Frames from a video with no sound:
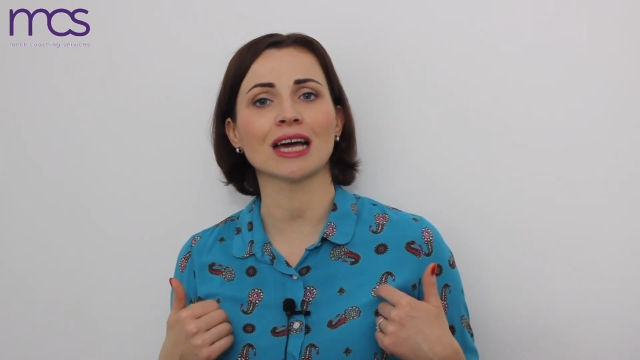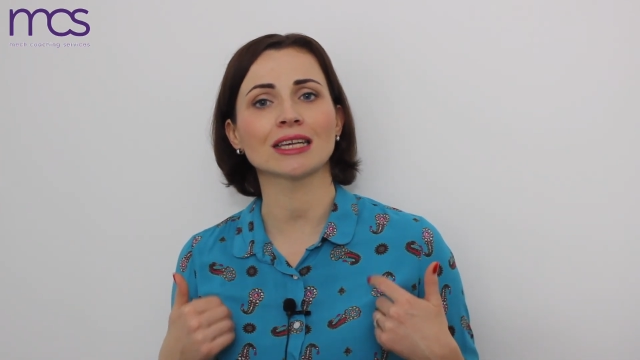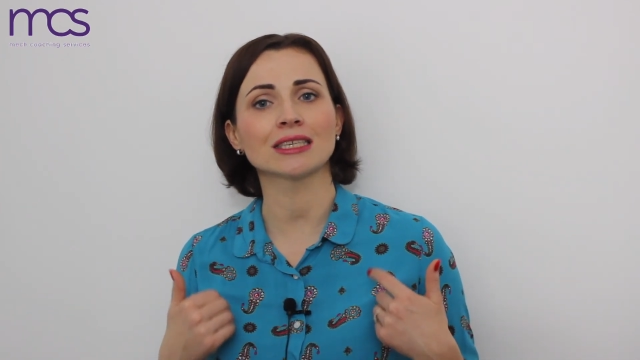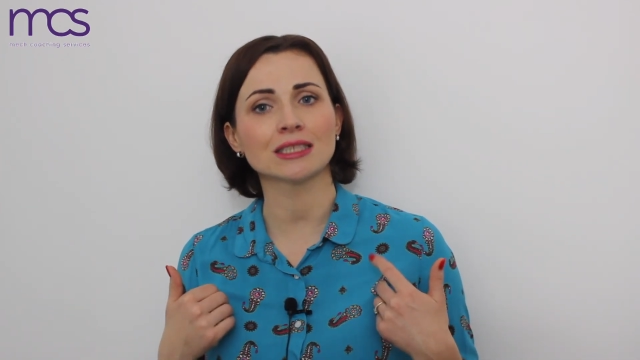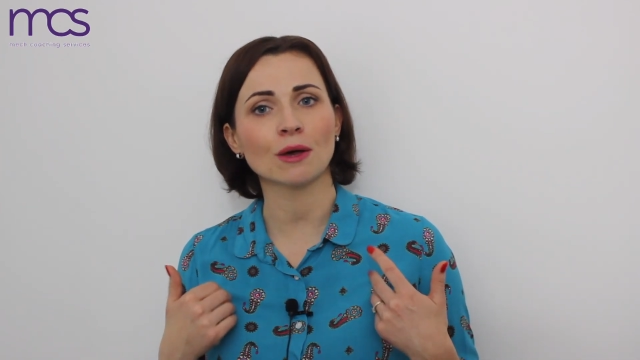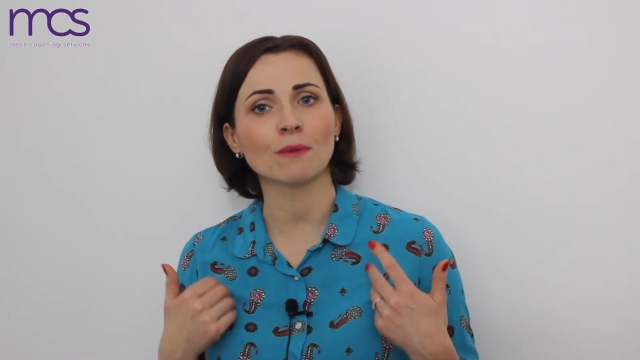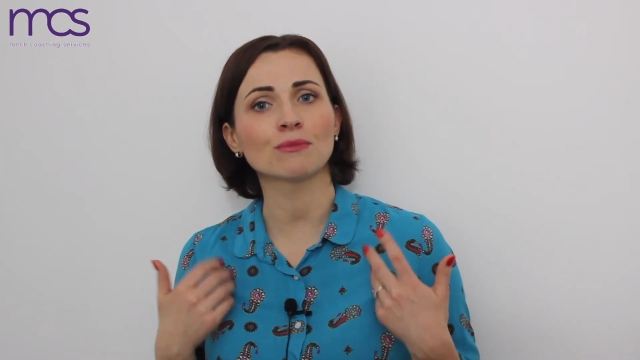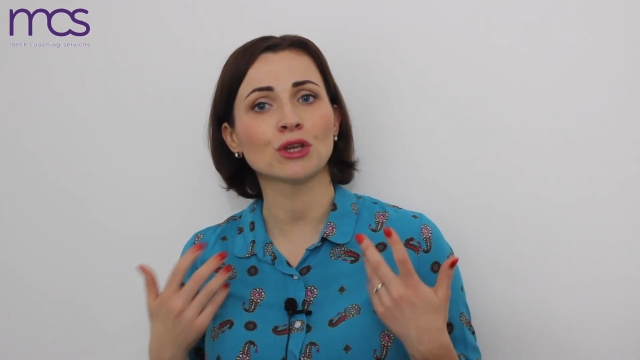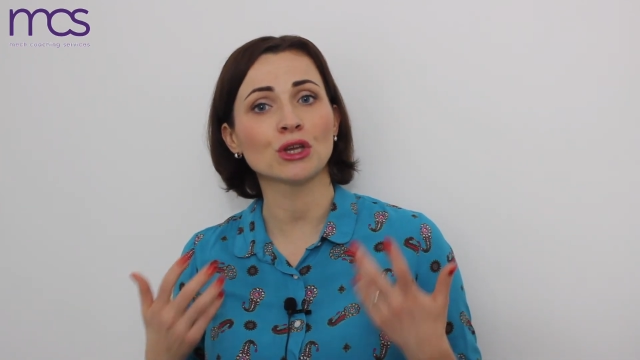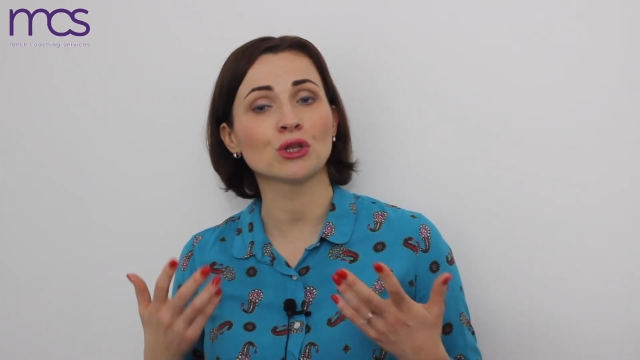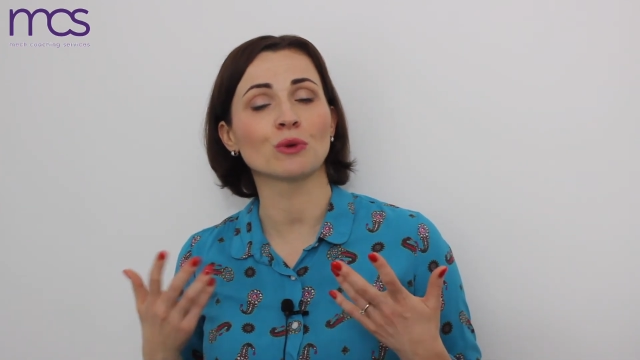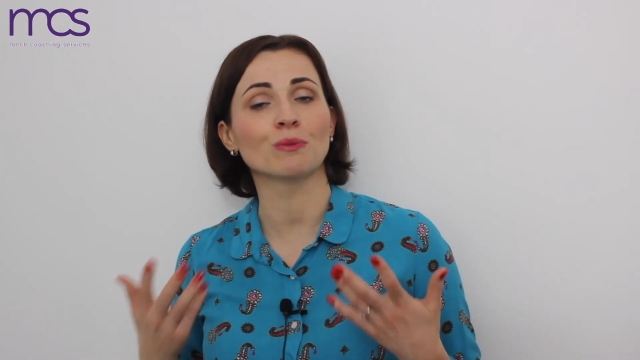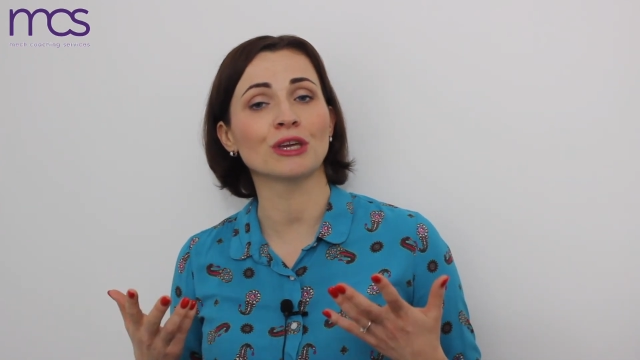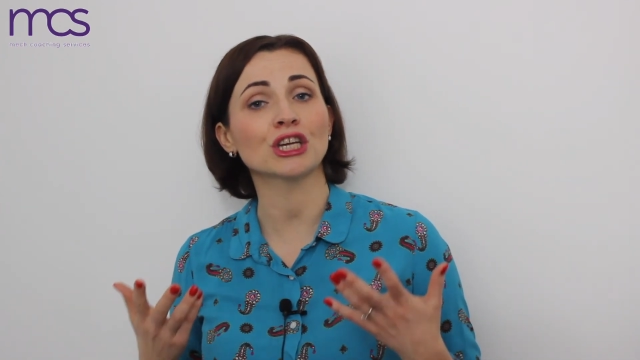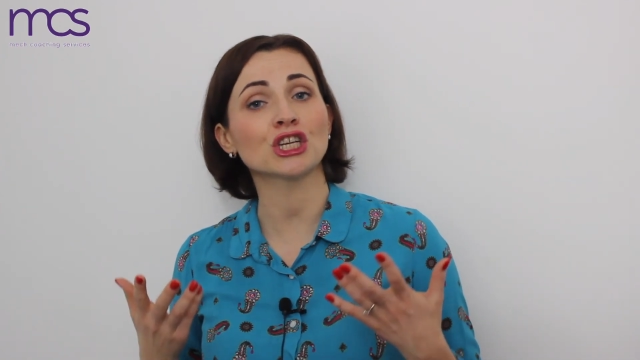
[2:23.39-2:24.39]
are something
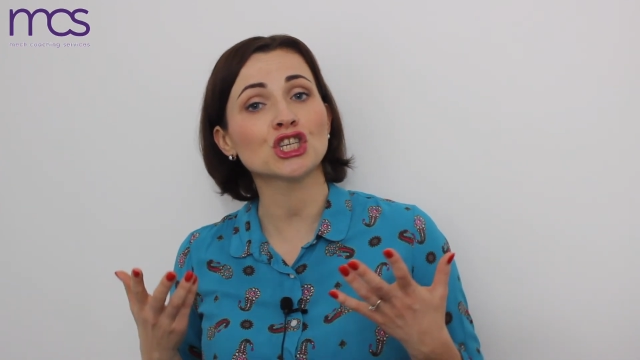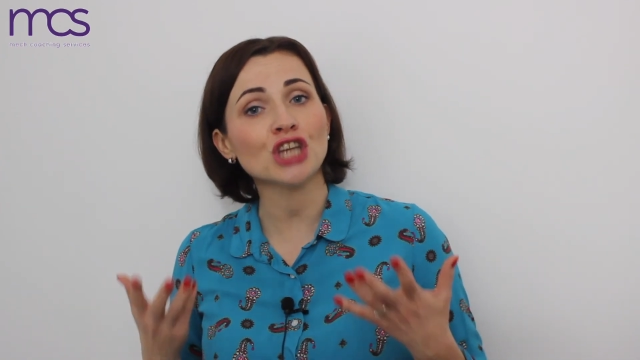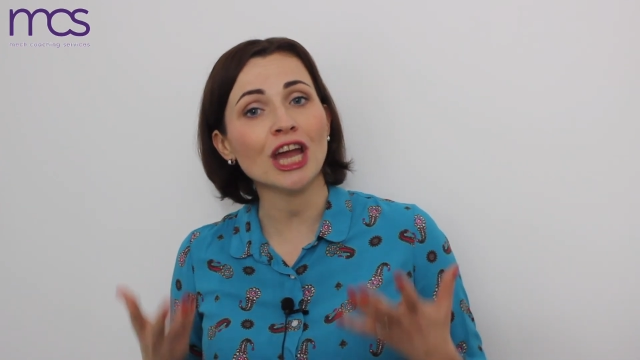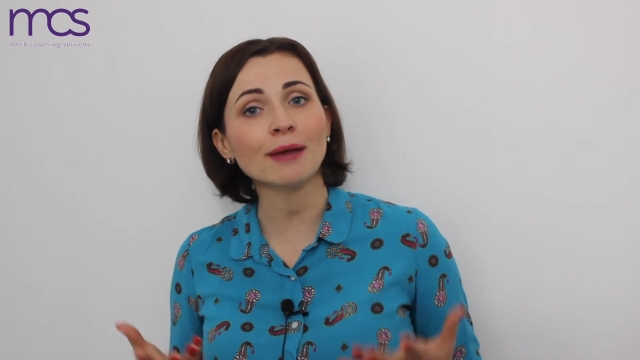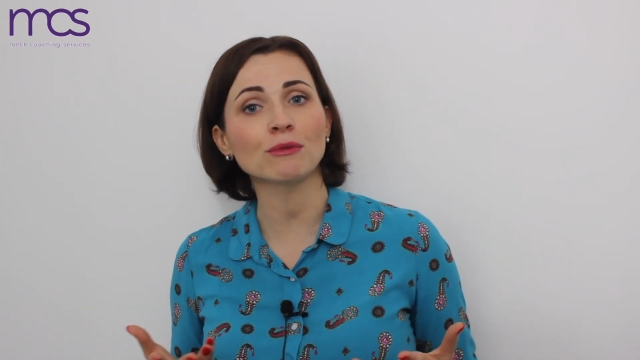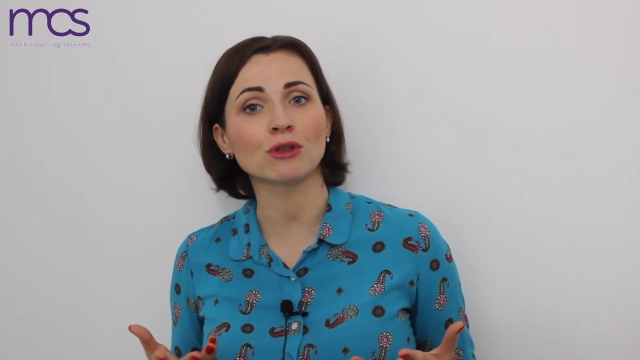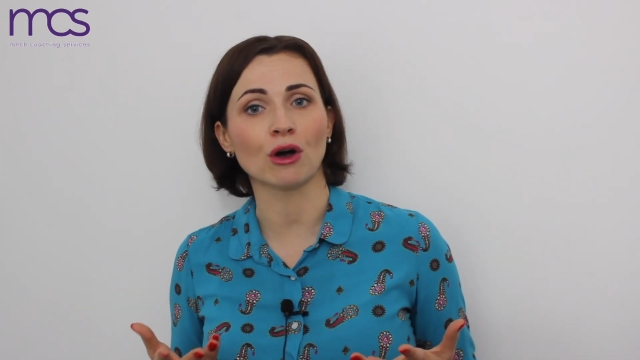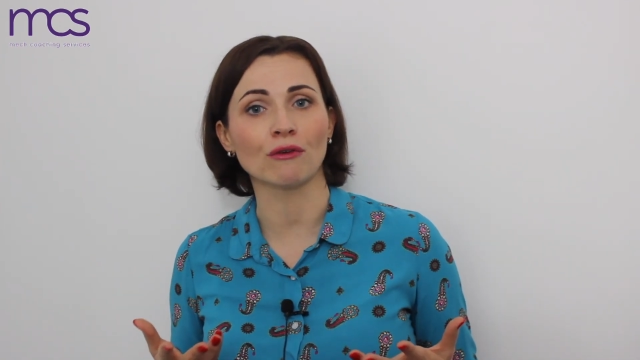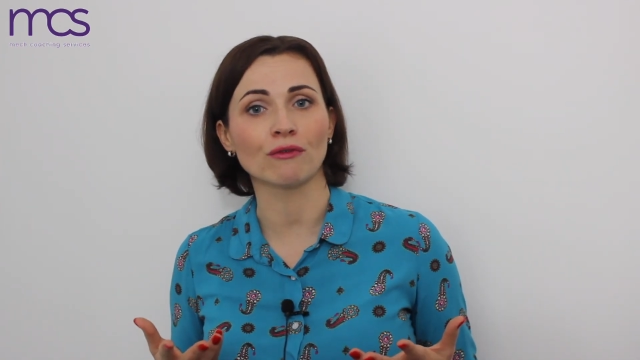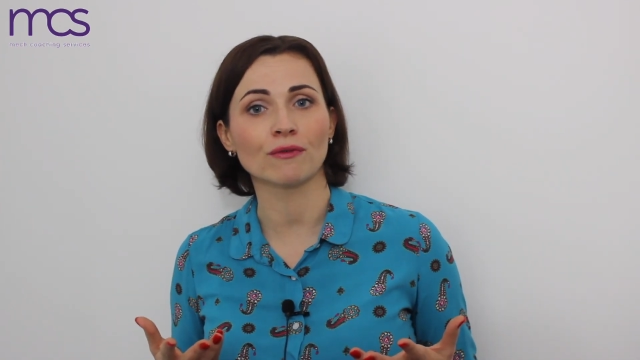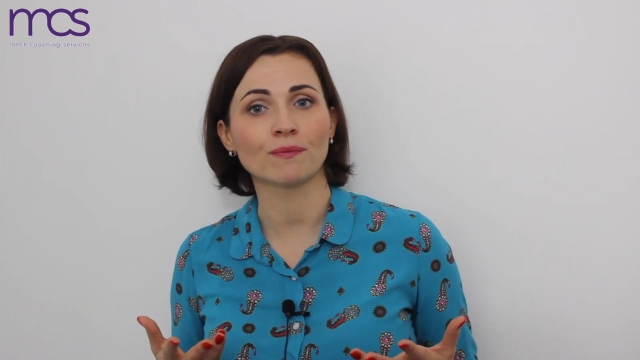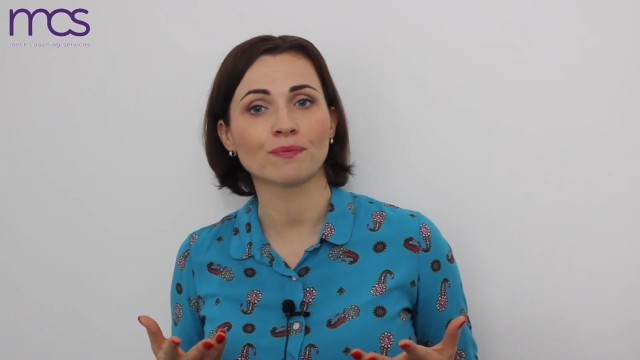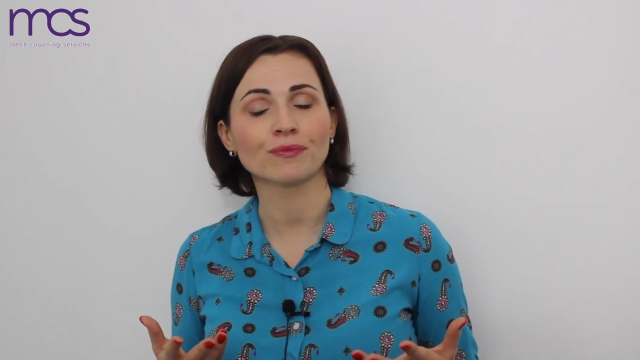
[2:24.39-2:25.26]
to be ashamed of.